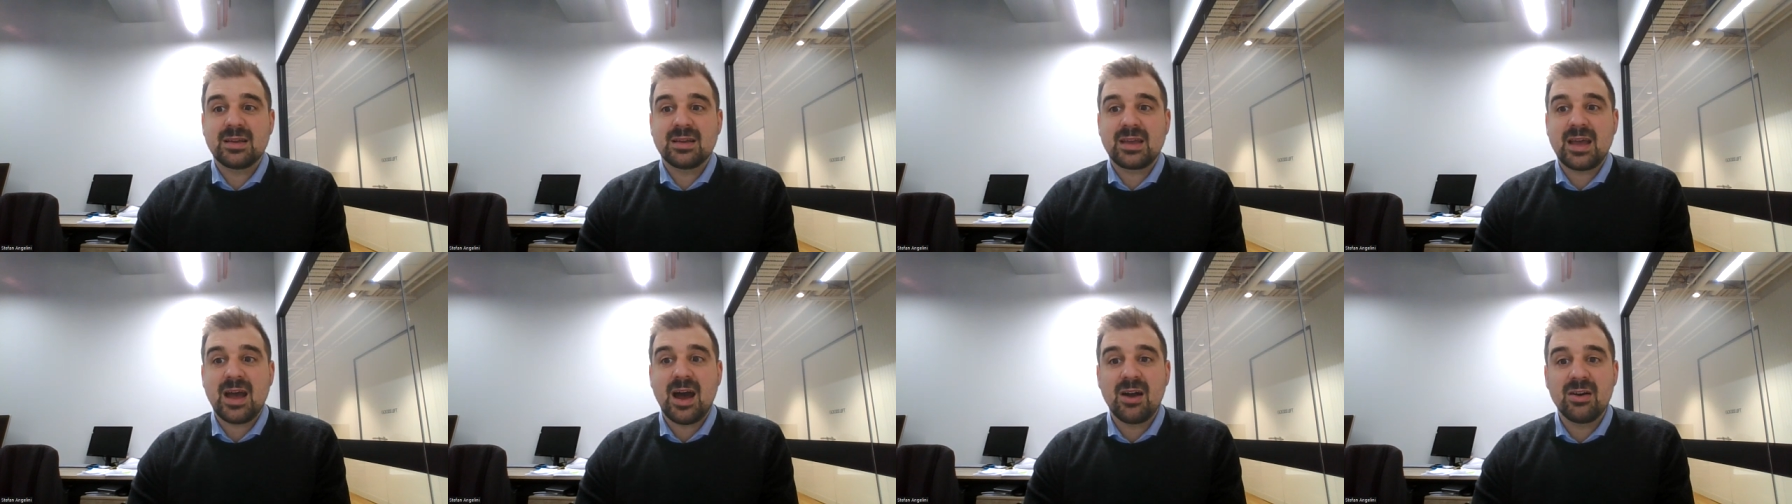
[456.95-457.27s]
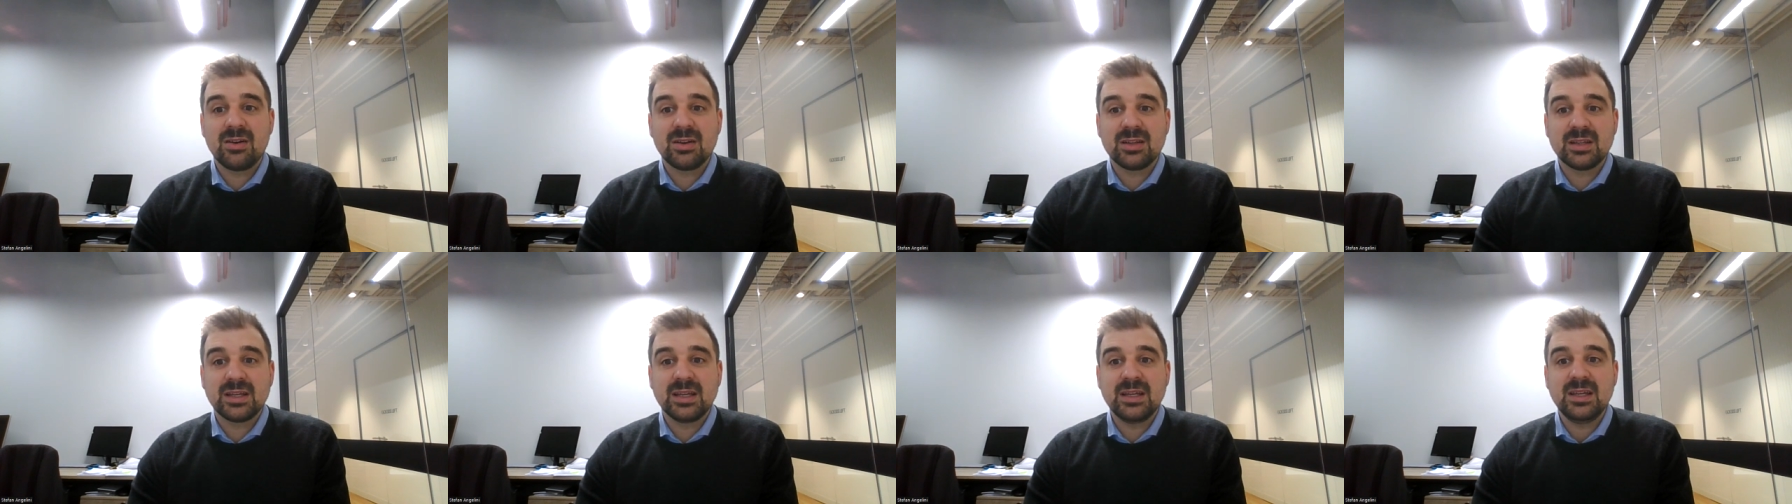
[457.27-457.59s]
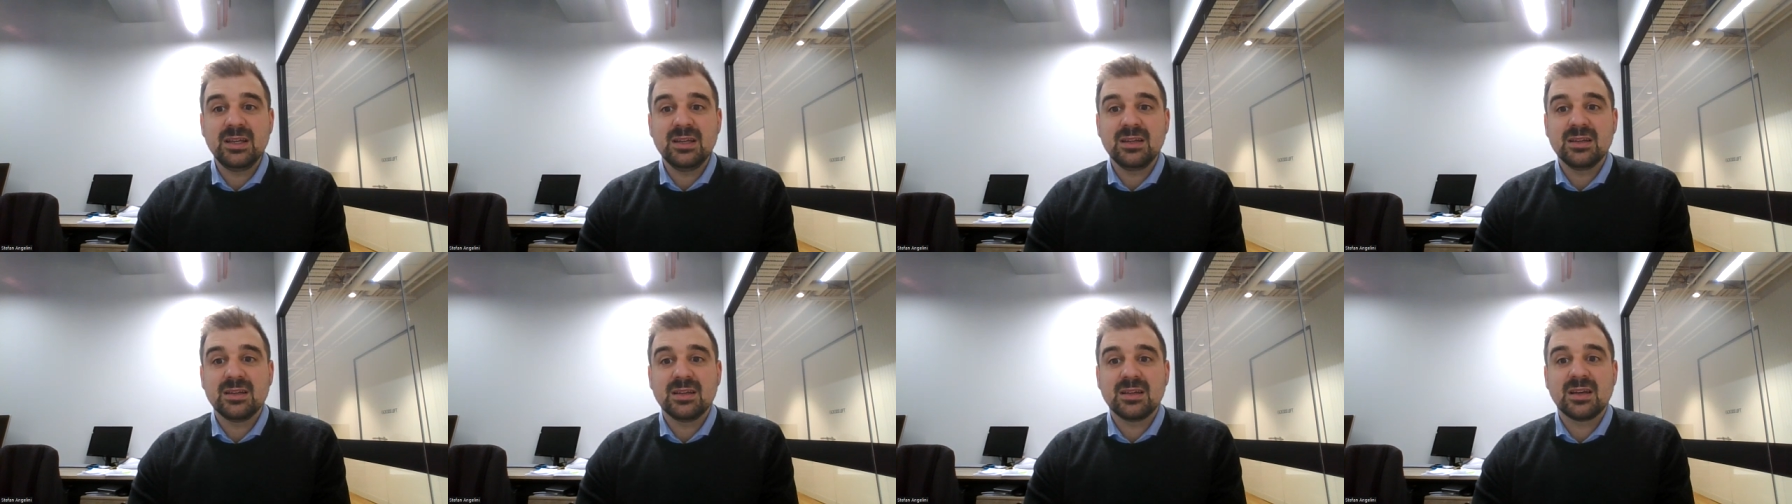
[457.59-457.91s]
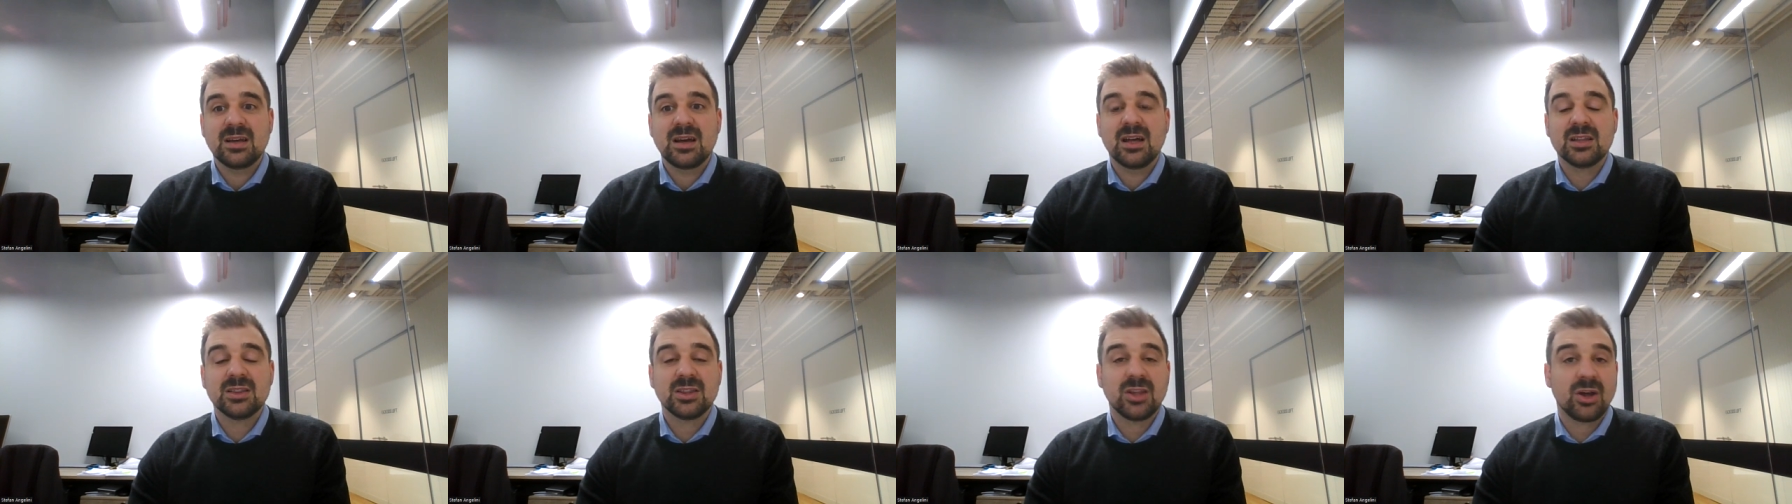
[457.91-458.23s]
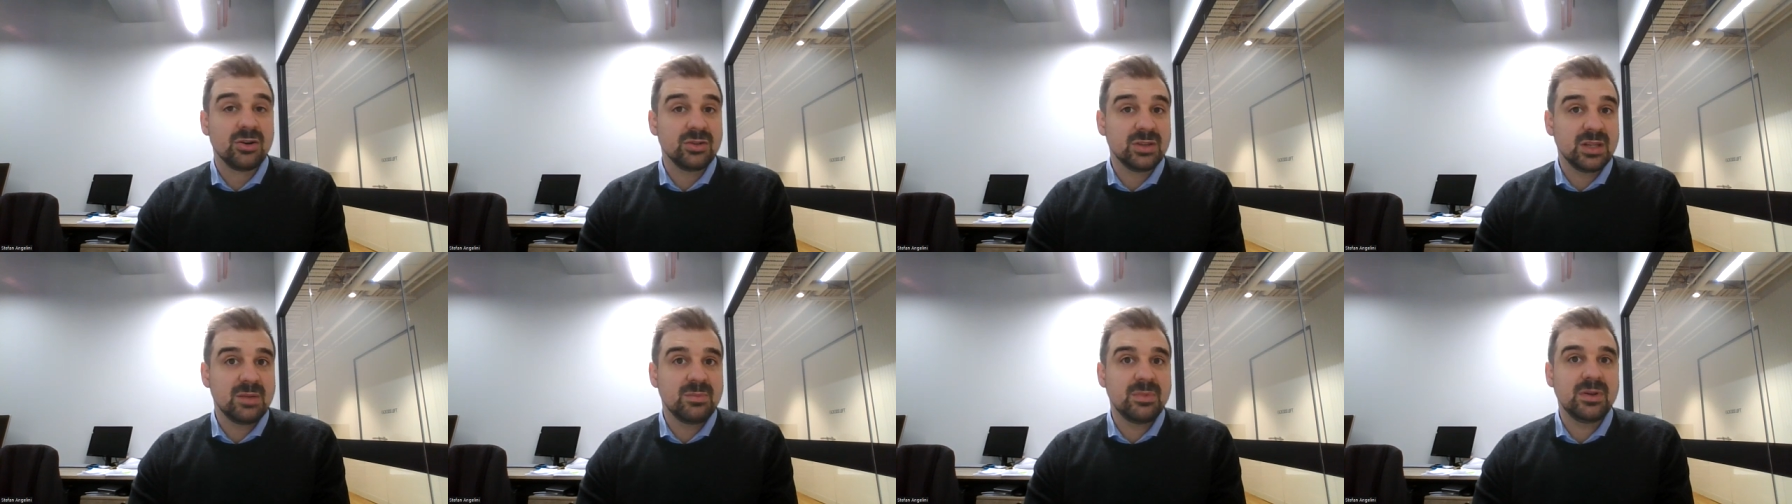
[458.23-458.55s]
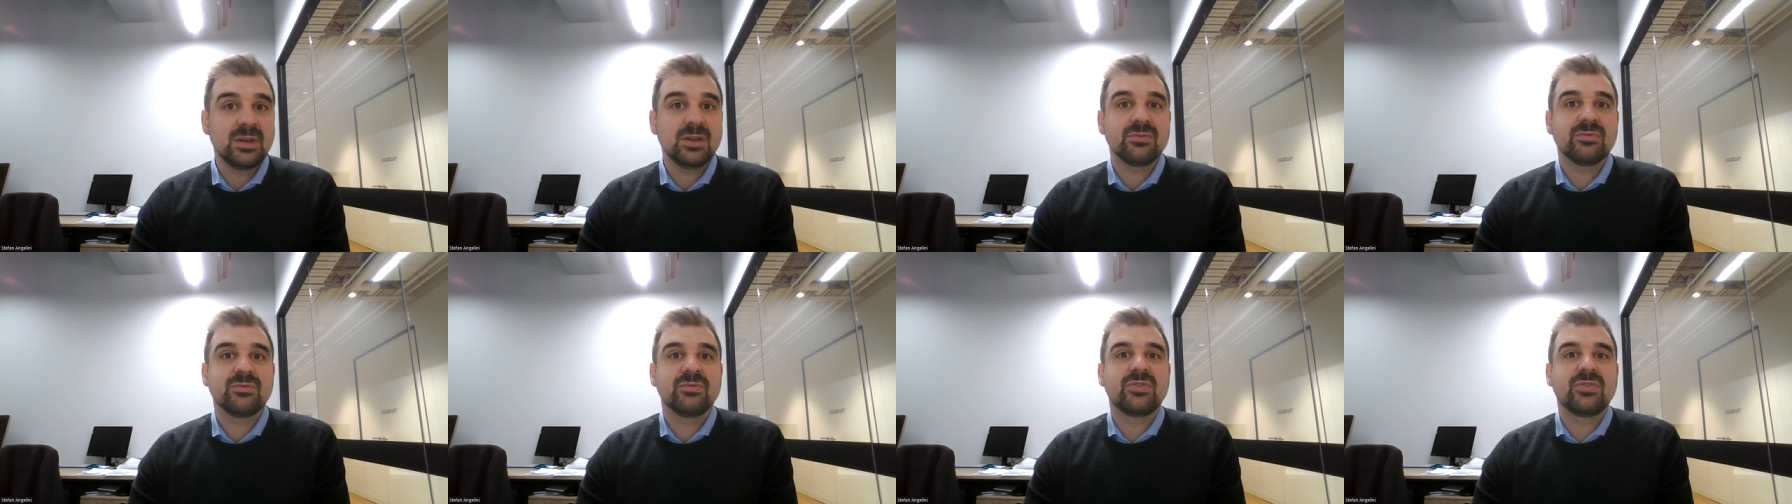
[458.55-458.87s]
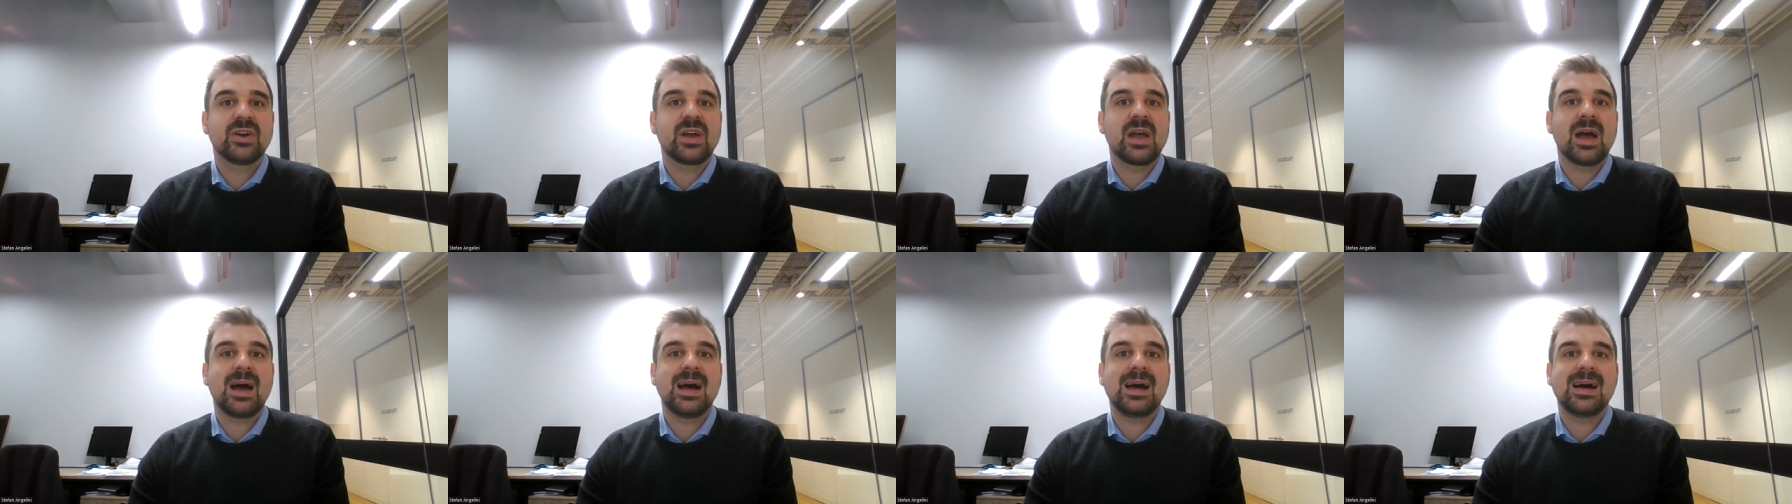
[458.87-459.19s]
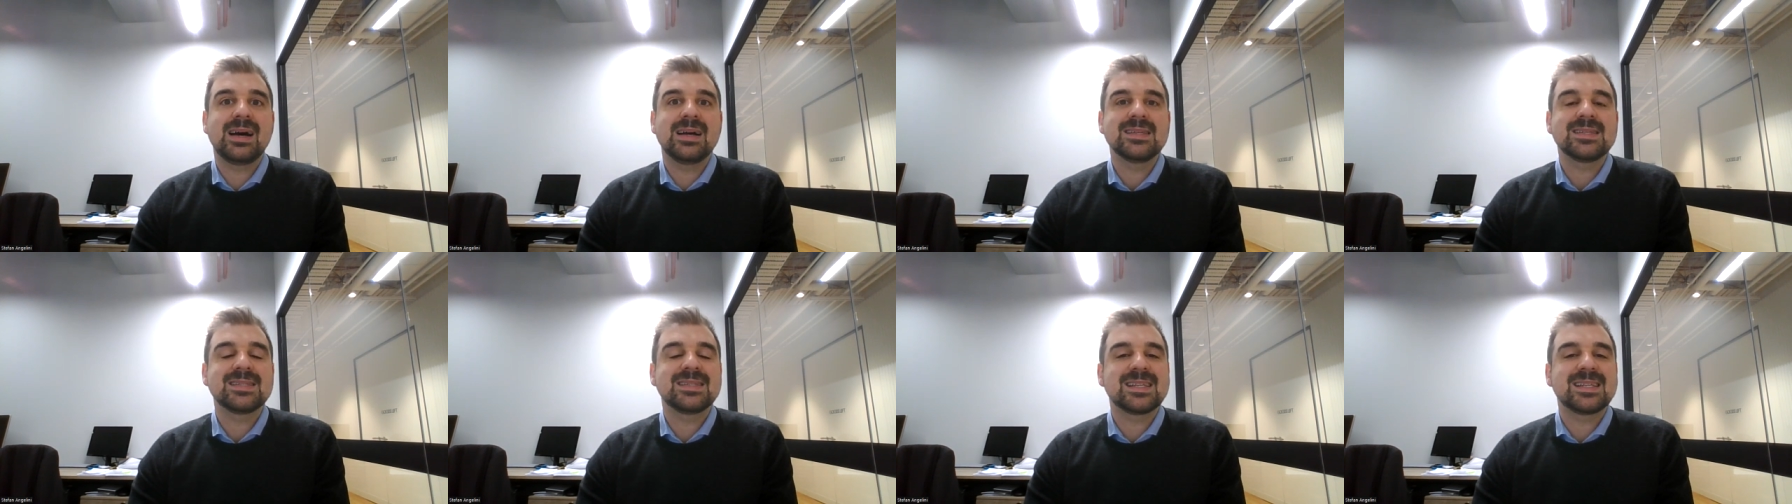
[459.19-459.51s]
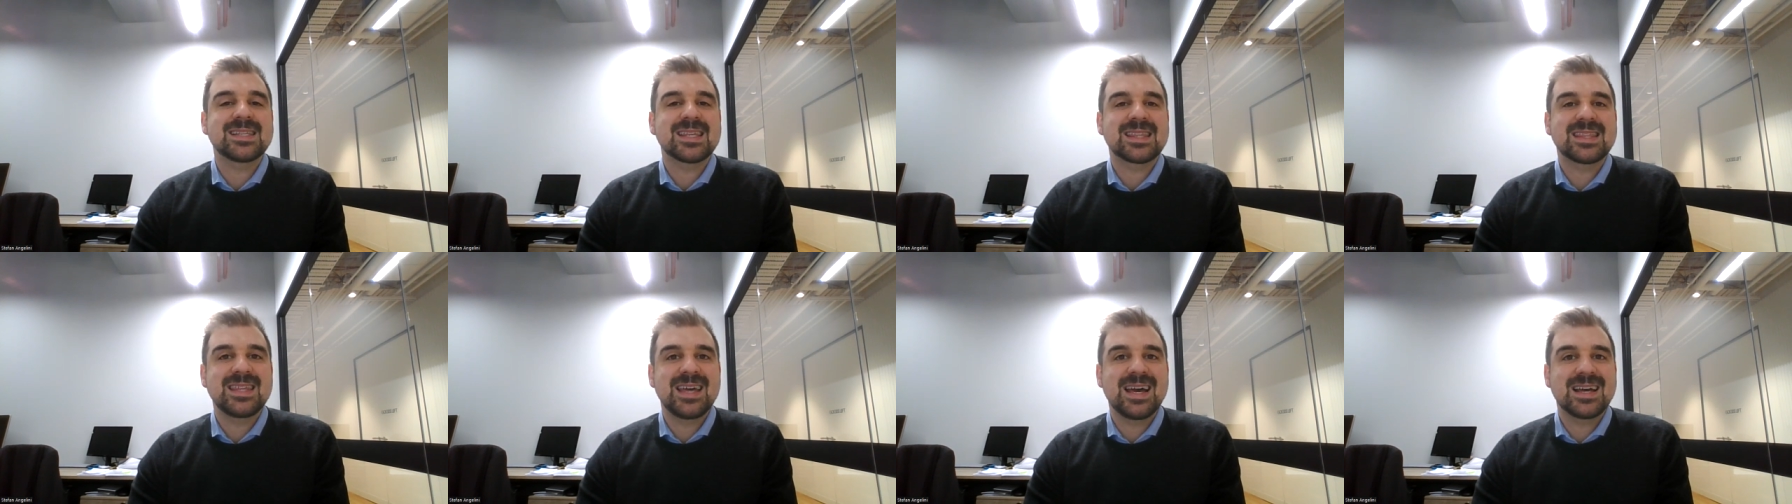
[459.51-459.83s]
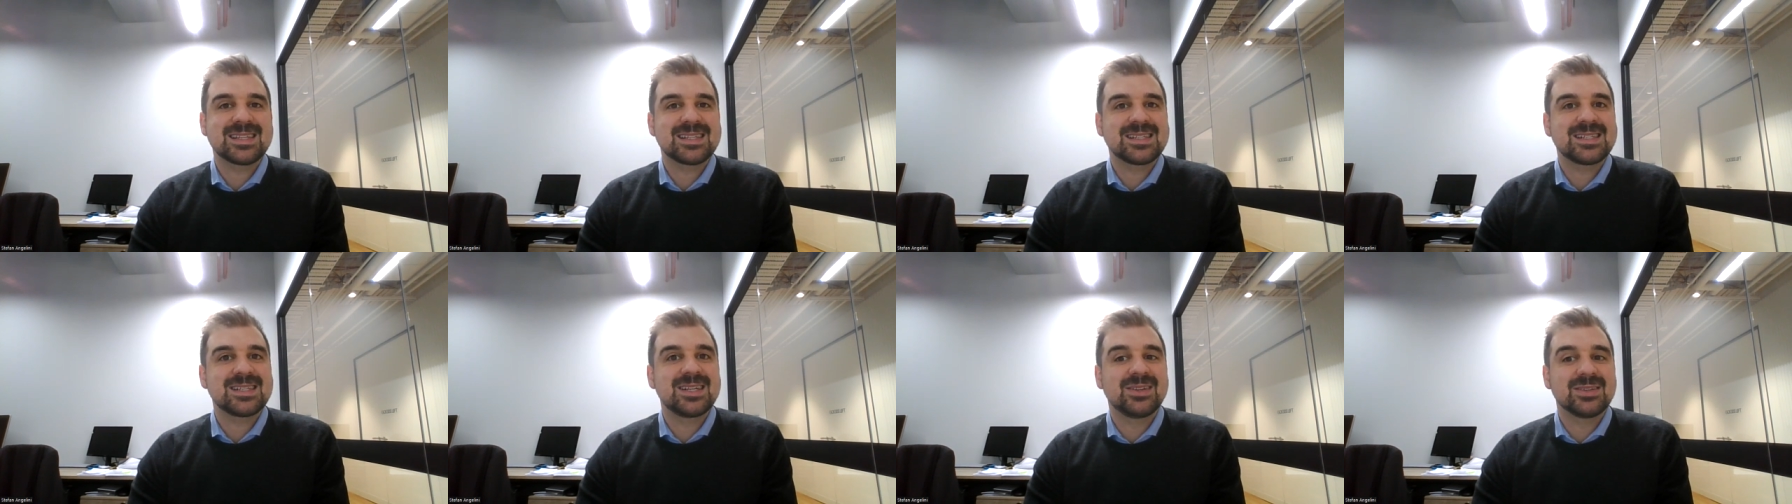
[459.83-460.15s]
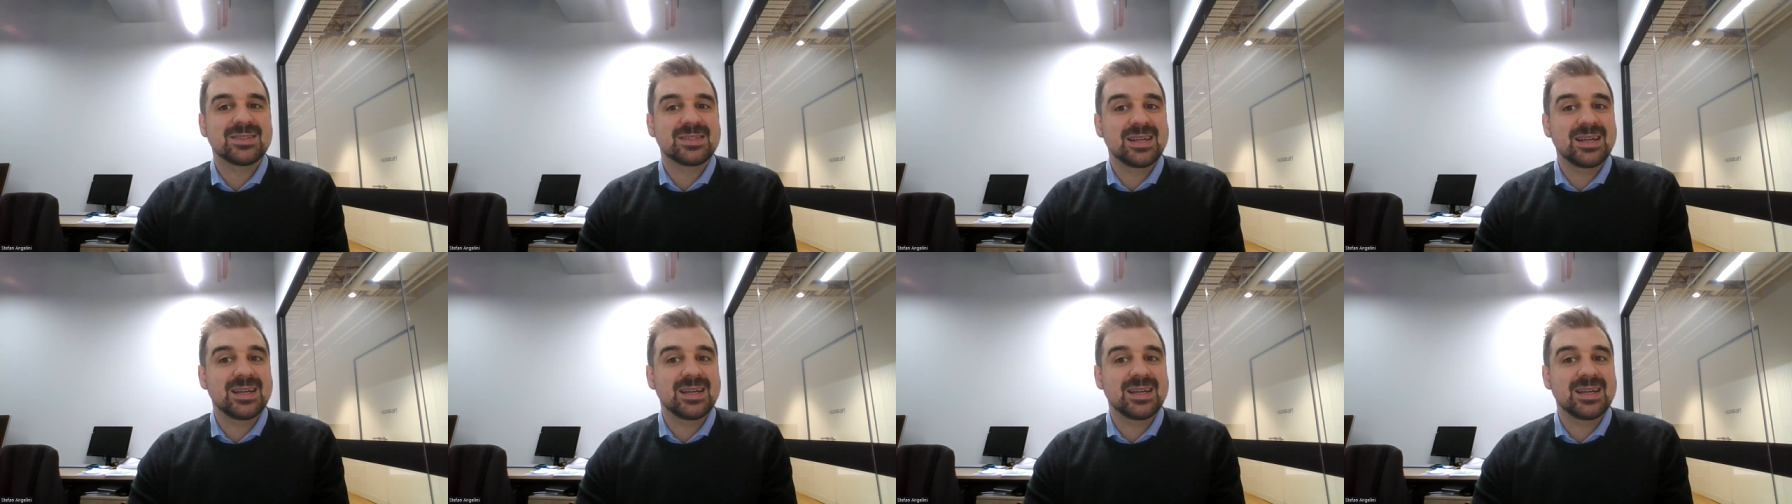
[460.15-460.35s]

currently, a low limit for cards, and that's $1,000.